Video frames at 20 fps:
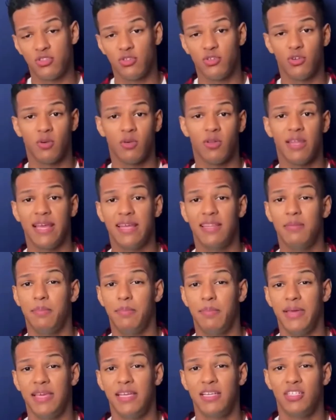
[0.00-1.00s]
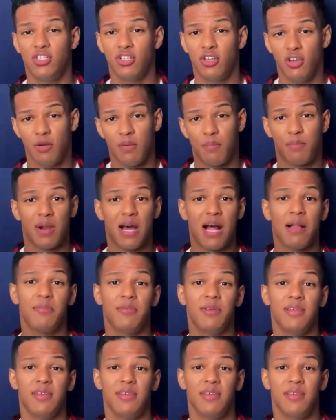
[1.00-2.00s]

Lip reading: your own landing page, probably